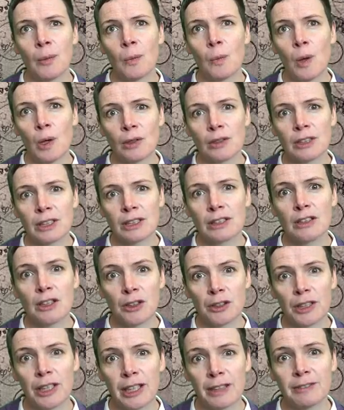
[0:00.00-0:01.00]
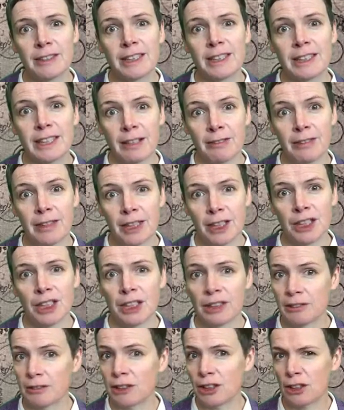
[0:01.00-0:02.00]
What's Cunliffe's
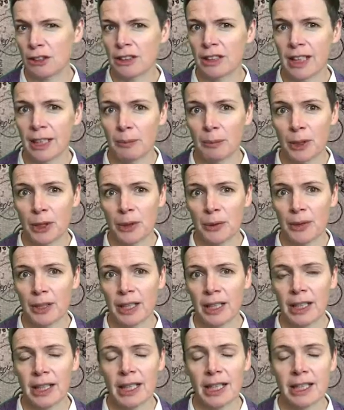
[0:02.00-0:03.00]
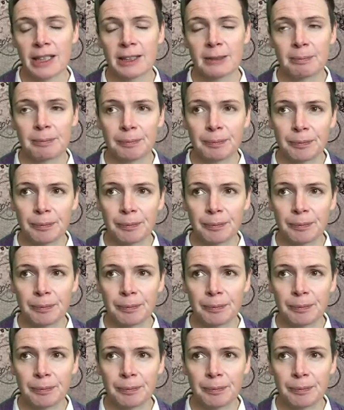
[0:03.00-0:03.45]
definition? Jot down what you think it is.